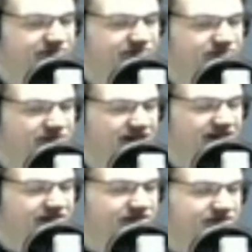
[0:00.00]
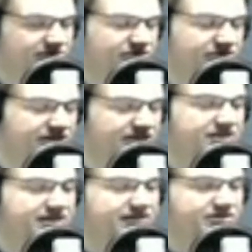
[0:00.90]
acts or tries to
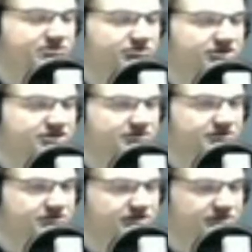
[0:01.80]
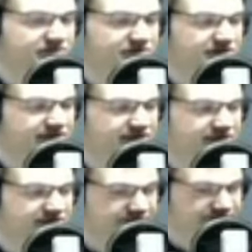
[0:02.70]
act as a bridge between universities
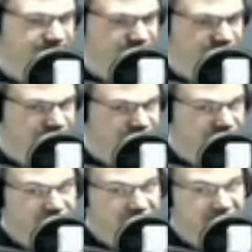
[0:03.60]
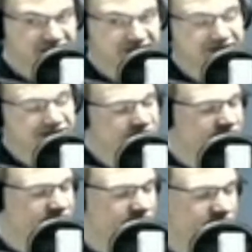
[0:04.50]
and the time that
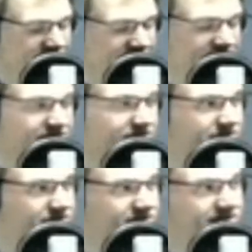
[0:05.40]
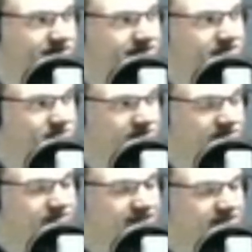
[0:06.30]
people spend in universities with
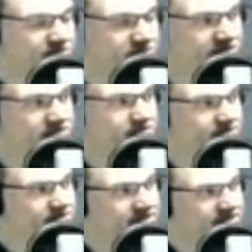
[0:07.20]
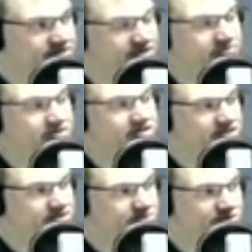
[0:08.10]
that work, with that systemic
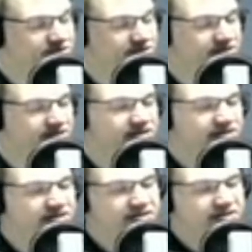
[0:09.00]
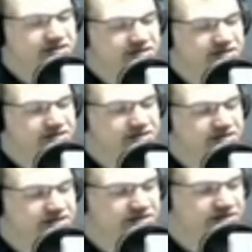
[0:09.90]
change work,
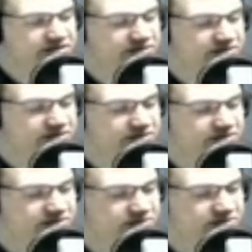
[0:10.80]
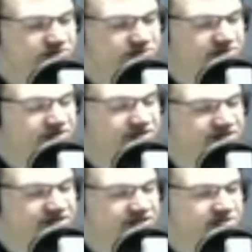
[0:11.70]
and with that
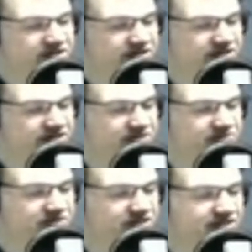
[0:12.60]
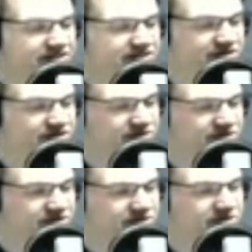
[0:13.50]
systemic change in a way that it also
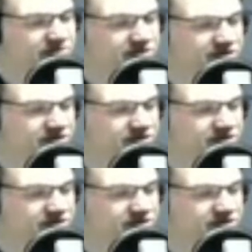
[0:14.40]
includes the personal,